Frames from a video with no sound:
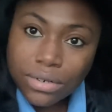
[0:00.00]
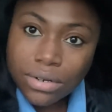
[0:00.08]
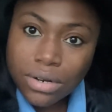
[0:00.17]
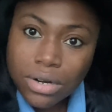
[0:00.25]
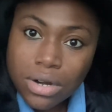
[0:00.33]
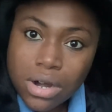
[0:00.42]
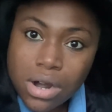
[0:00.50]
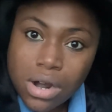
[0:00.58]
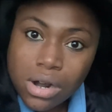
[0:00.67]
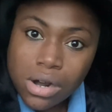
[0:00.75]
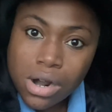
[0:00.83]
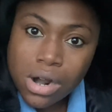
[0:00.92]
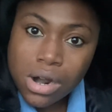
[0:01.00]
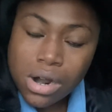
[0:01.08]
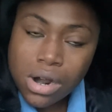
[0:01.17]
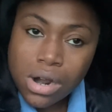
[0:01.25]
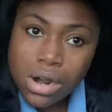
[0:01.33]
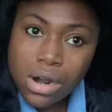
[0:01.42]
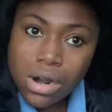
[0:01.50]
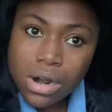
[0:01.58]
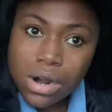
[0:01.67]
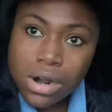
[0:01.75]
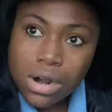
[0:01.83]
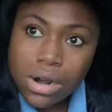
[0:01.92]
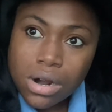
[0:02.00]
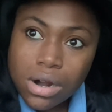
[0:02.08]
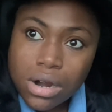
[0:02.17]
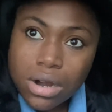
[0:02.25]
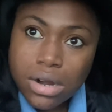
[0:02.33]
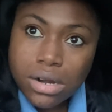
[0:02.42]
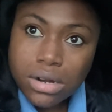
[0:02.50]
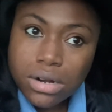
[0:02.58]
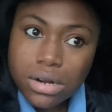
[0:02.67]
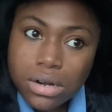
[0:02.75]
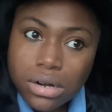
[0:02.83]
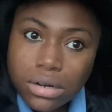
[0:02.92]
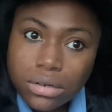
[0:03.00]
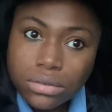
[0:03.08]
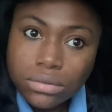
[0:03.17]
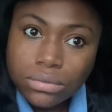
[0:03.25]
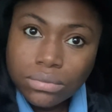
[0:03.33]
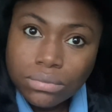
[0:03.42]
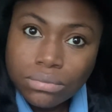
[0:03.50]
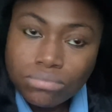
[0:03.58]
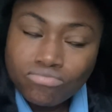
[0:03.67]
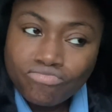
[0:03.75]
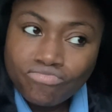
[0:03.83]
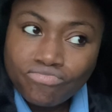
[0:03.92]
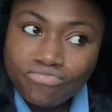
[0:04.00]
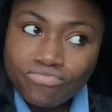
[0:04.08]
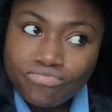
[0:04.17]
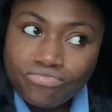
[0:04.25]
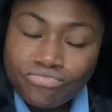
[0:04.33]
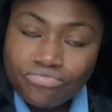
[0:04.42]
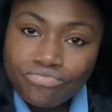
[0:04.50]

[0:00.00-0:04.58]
Nothing is said.